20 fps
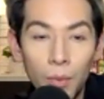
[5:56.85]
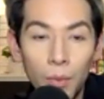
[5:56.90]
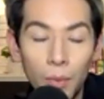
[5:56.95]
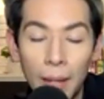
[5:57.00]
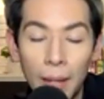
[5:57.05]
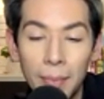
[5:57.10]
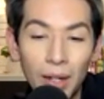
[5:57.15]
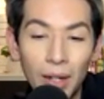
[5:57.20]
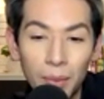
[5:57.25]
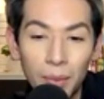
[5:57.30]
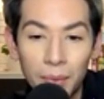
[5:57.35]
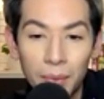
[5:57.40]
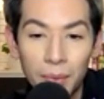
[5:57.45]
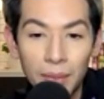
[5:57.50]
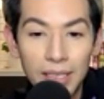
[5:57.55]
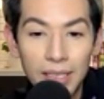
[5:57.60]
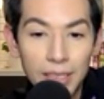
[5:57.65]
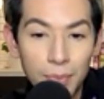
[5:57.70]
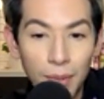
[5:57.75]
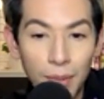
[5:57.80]
I mean, are we
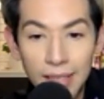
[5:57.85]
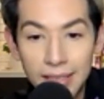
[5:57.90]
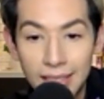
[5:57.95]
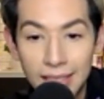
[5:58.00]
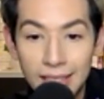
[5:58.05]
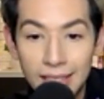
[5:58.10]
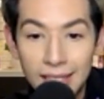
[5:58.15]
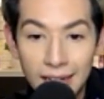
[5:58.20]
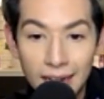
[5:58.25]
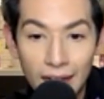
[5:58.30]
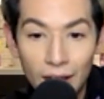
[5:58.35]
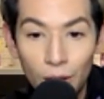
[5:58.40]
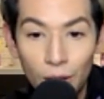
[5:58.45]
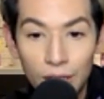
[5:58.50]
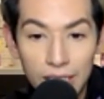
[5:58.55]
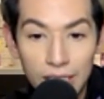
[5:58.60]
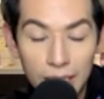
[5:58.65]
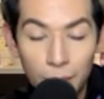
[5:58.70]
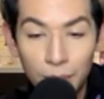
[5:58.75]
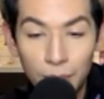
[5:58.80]
really surprised that Danielle
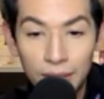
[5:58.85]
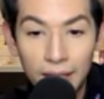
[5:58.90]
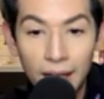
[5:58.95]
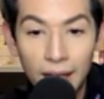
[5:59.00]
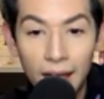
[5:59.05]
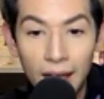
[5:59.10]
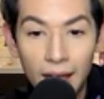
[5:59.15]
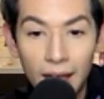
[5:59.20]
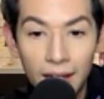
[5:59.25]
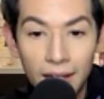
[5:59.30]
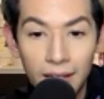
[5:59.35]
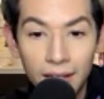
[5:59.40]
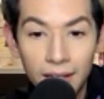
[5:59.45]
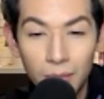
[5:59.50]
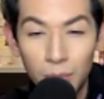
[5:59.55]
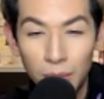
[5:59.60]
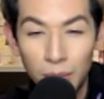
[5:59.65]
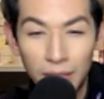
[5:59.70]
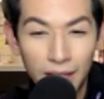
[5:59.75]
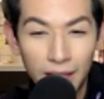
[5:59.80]
hooked up with the guy
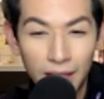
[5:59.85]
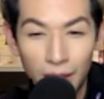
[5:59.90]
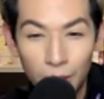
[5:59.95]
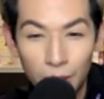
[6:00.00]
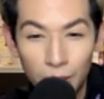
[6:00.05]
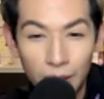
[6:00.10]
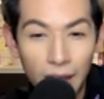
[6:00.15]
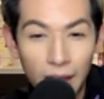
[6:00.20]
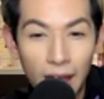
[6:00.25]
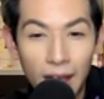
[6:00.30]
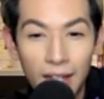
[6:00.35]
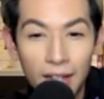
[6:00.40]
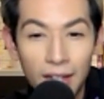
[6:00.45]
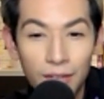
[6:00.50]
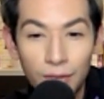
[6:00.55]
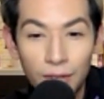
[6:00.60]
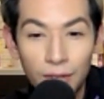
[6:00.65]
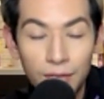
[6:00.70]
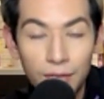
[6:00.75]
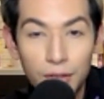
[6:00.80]
with the younger guy in
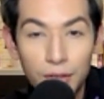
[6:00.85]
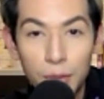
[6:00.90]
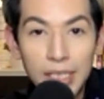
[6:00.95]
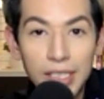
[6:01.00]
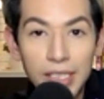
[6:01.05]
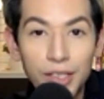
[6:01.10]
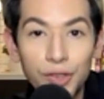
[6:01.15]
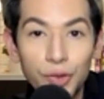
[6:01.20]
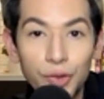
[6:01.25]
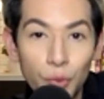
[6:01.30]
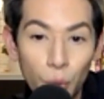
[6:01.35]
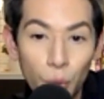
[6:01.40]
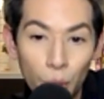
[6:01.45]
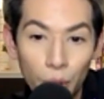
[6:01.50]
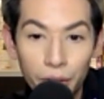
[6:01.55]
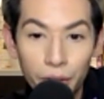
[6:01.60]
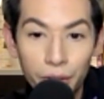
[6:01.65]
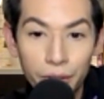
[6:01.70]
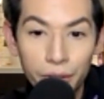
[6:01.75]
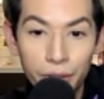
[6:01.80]
front of Teresa's
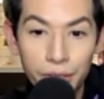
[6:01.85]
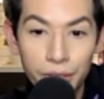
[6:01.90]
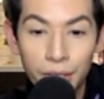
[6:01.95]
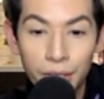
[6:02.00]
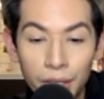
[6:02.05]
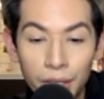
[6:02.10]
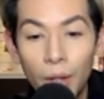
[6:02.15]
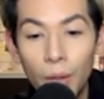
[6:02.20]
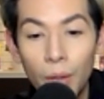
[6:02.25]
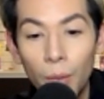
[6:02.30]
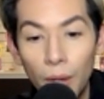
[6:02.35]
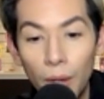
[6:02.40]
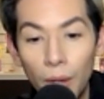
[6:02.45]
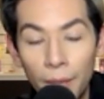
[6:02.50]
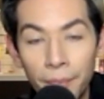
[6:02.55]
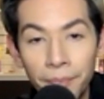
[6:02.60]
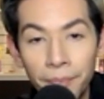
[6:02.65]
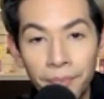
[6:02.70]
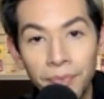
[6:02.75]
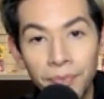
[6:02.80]
daughters? Well,
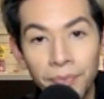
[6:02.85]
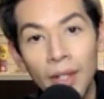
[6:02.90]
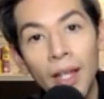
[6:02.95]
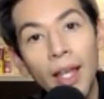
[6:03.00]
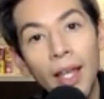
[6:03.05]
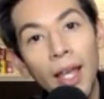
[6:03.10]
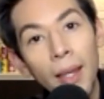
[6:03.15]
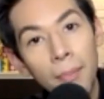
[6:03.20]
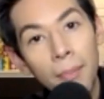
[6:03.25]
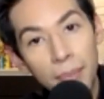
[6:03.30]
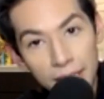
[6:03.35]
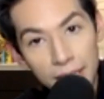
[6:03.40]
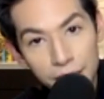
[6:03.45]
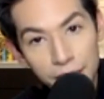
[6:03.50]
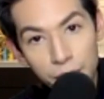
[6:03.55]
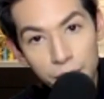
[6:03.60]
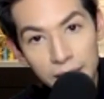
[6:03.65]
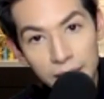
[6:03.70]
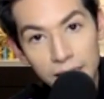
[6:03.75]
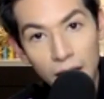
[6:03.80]
it pissed
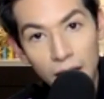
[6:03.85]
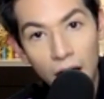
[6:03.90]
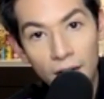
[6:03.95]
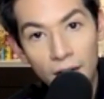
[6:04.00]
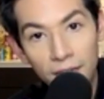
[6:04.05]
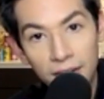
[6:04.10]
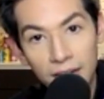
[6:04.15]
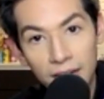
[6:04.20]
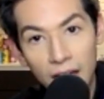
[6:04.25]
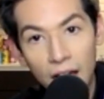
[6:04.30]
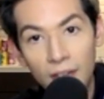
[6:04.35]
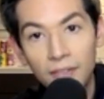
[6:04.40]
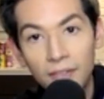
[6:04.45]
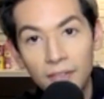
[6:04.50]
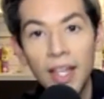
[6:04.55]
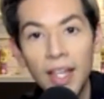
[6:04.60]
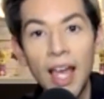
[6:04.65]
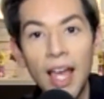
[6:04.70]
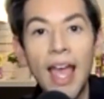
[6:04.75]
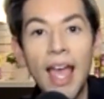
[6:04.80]
Teresa off enough.
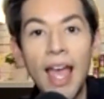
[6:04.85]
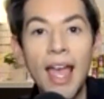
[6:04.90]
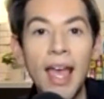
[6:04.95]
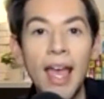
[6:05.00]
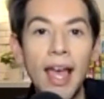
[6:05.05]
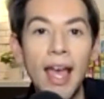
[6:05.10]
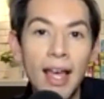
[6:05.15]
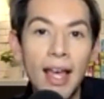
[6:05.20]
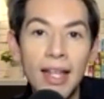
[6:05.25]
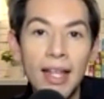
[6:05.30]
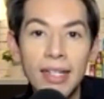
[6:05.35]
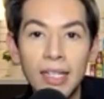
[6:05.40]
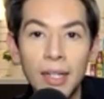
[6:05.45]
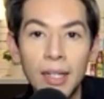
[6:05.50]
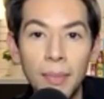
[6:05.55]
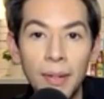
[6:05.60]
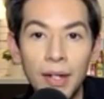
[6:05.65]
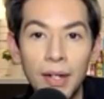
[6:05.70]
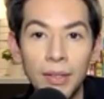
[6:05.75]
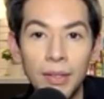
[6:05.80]
And
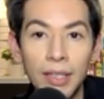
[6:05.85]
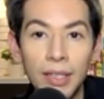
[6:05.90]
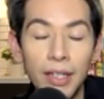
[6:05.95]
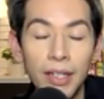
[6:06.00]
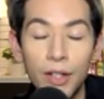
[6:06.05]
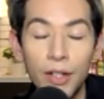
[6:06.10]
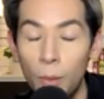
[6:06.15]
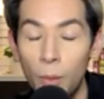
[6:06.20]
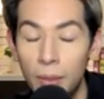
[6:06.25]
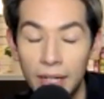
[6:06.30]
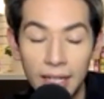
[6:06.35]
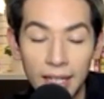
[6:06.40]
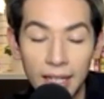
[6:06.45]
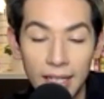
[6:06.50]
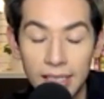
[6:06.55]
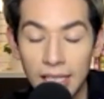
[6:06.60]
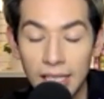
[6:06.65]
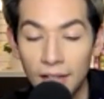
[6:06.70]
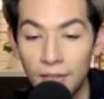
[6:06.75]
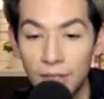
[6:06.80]
apparently, nobody
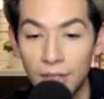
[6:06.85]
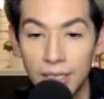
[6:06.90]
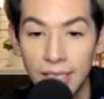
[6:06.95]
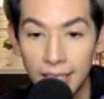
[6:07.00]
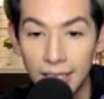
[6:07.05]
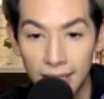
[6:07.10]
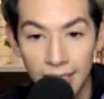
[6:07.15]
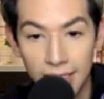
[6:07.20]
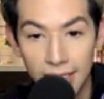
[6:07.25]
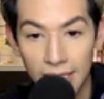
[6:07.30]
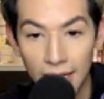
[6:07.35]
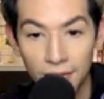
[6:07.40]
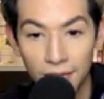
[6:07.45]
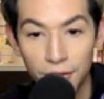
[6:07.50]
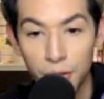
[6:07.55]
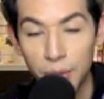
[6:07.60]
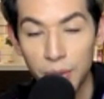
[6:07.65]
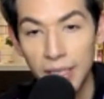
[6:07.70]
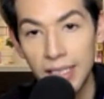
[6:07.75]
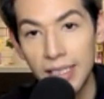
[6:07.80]
has ever seen this side of
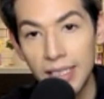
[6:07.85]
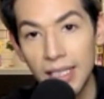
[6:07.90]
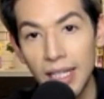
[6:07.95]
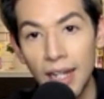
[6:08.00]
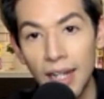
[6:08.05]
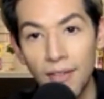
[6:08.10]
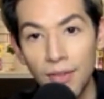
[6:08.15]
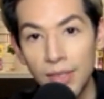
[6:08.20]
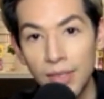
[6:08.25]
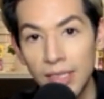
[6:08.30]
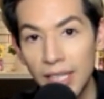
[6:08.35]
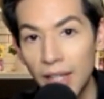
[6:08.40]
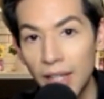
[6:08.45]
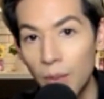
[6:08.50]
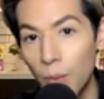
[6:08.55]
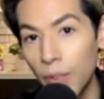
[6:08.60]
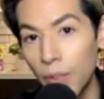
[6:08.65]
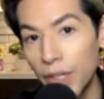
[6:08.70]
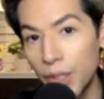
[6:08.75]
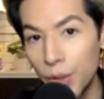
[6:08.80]
Teresa. Everyone's like,
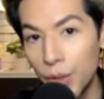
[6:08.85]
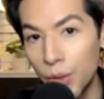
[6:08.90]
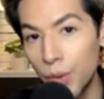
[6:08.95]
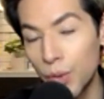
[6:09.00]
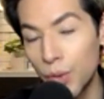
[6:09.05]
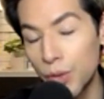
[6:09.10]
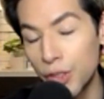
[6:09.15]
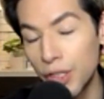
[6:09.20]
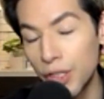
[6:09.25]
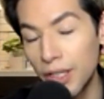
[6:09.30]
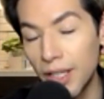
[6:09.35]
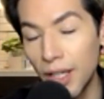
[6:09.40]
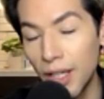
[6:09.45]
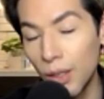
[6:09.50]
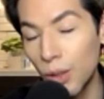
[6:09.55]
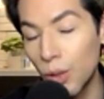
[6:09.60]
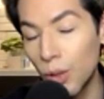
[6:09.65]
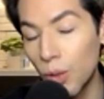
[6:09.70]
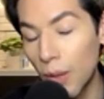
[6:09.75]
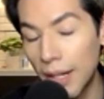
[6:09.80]
we knew she'd get a
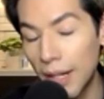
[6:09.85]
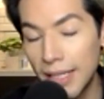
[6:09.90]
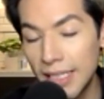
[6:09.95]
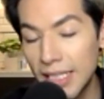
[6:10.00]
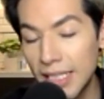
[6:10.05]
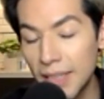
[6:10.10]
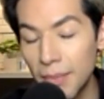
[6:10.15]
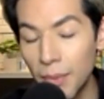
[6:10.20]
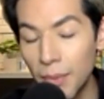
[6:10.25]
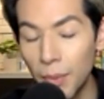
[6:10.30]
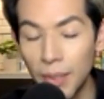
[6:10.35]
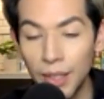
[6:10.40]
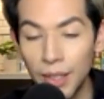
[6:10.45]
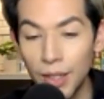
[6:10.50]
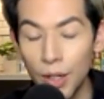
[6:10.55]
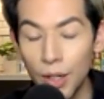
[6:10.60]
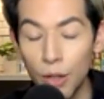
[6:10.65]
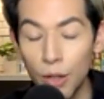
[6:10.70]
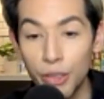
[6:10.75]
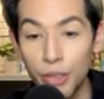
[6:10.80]
little crazy, but we didn't
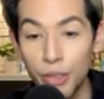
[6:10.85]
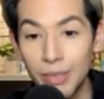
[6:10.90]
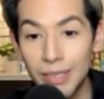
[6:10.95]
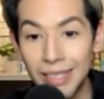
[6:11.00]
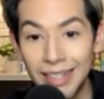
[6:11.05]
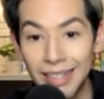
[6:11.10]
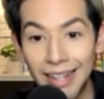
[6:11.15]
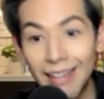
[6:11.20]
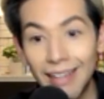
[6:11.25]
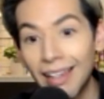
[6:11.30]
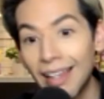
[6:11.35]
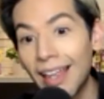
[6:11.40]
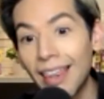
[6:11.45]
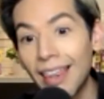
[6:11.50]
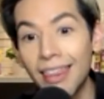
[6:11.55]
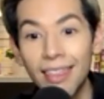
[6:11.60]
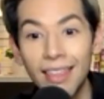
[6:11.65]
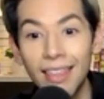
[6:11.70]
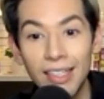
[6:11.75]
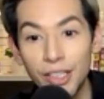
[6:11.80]
know she was going to get like
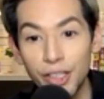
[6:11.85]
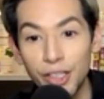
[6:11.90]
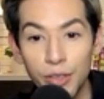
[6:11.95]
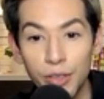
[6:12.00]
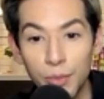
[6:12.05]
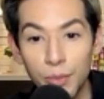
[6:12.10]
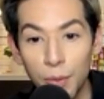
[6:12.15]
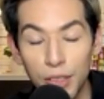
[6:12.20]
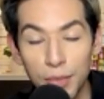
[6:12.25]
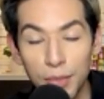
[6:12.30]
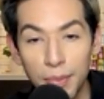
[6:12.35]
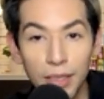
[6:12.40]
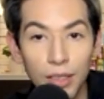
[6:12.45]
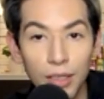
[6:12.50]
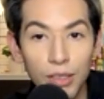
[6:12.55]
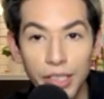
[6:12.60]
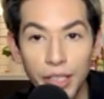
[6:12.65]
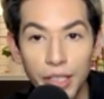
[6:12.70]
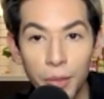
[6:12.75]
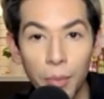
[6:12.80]
this. She was supposed to be
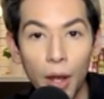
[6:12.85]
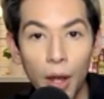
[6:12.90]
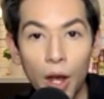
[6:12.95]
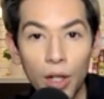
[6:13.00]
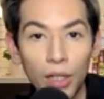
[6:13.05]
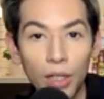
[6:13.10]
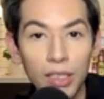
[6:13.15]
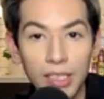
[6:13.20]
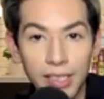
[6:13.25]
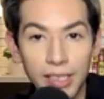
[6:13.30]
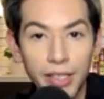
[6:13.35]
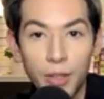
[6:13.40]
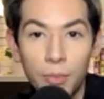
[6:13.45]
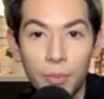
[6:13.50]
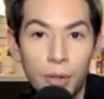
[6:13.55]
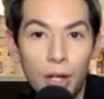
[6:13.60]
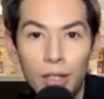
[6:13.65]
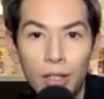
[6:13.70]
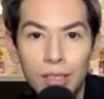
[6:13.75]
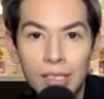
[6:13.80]
Lucille Ball. Lucille
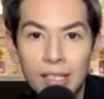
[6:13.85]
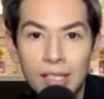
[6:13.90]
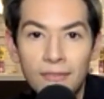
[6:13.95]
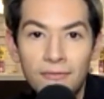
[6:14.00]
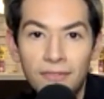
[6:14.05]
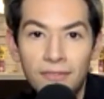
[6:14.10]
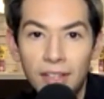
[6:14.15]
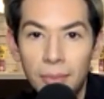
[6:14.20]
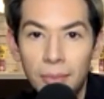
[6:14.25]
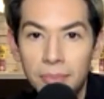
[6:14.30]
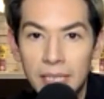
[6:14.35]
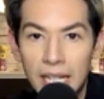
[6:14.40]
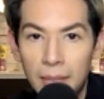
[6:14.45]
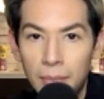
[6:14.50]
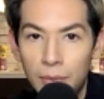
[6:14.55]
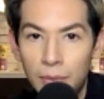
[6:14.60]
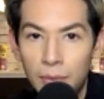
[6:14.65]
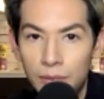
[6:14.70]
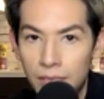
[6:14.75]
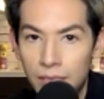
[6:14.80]
Ball doesn't flip
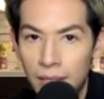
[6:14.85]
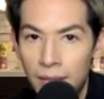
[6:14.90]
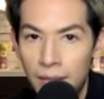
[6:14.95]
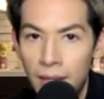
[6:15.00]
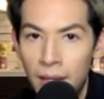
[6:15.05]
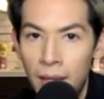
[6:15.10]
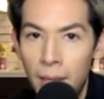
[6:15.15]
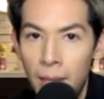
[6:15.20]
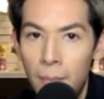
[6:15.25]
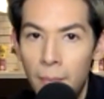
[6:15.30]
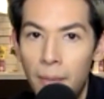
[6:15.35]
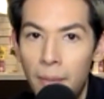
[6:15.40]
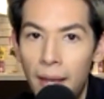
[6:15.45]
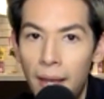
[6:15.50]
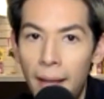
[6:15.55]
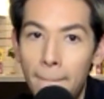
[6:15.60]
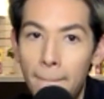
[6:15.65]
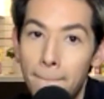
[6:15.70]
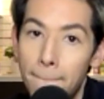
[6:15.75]
tables, but